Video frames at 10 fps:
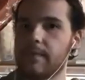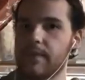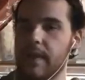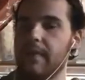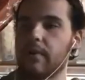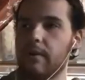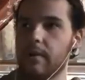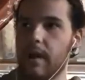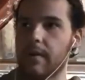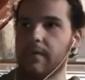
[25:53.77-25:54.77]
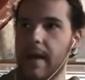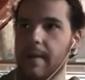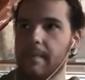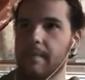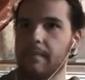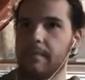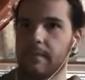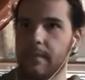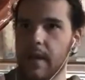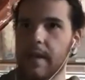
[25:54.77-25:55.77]
Several of them
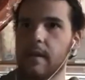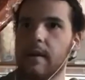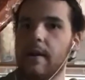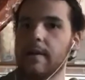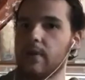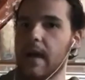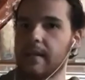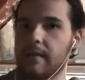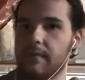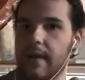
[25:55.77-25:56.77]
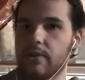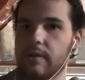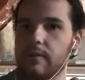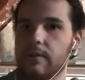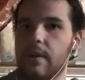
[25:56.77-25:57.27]
got urinary tract infections